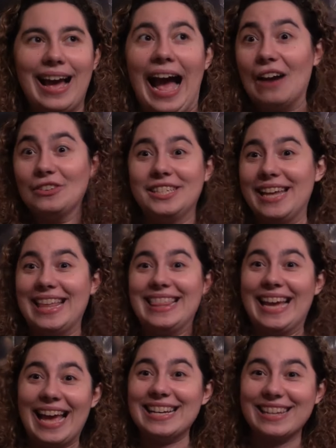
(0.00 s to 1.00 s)
I would say,
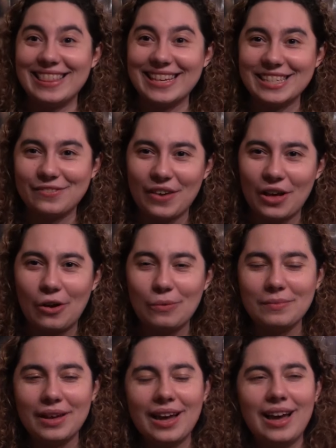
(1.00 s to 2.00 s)
the end of this
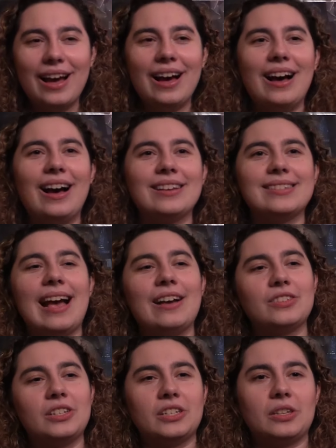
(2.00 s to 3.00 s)
film. So that
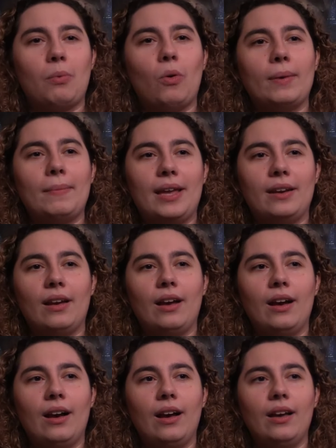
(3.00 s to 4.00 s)
was a disappointment.
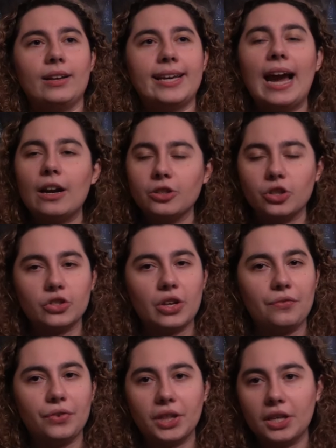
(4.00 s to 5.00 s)
Characters
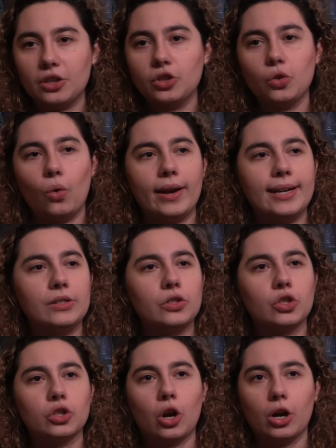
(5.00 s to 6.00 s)
I really enjoyed,
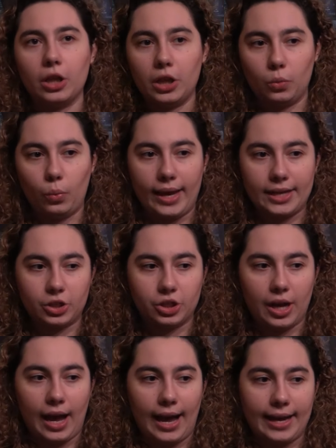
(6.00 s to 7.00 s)
Scarlet
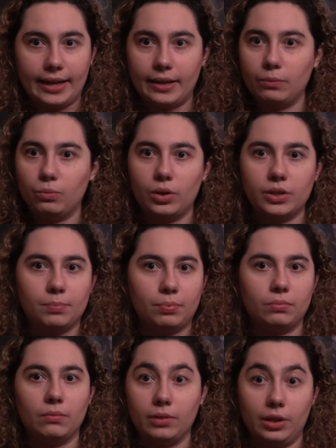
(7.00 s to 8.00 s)
Witch, I was
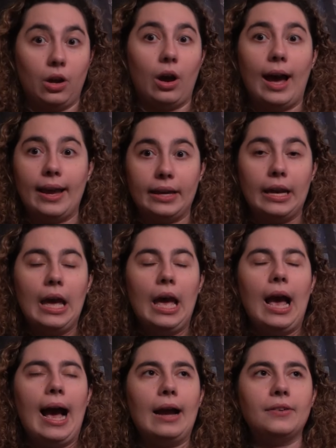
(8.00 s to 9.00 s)

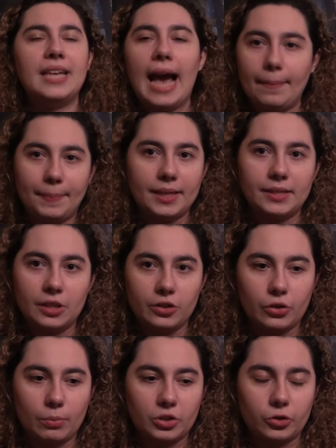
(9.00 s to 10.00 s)
happy to see
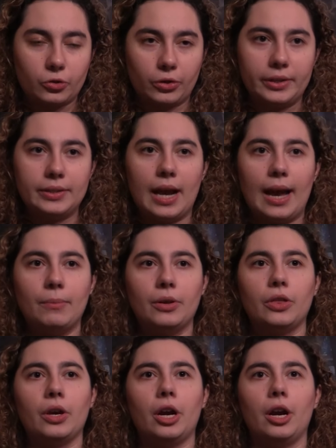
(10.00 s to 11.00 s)
so much screen time
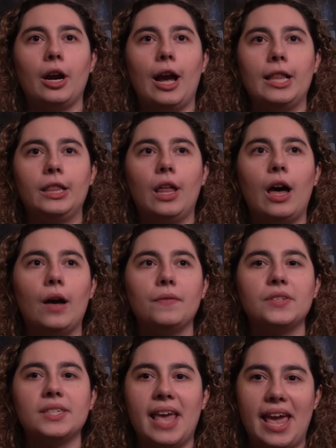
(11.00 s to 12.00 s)
with her. I
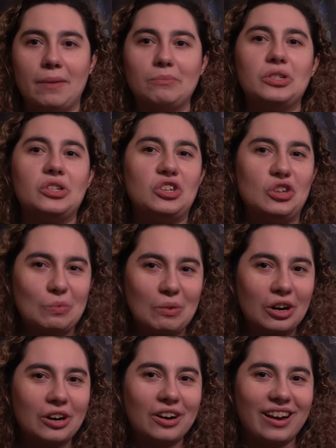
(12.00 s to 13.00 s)
love Sam's
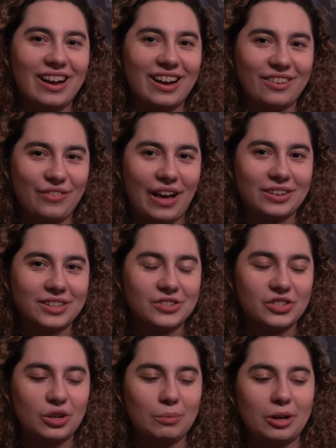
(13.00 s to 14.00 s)
humor,
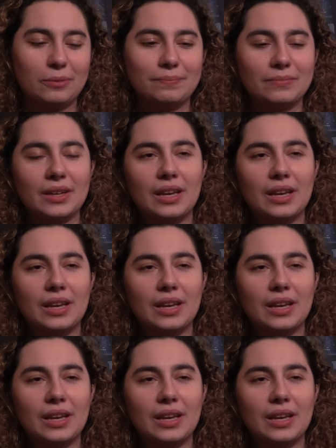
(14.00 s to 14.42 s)
Falcon's humor.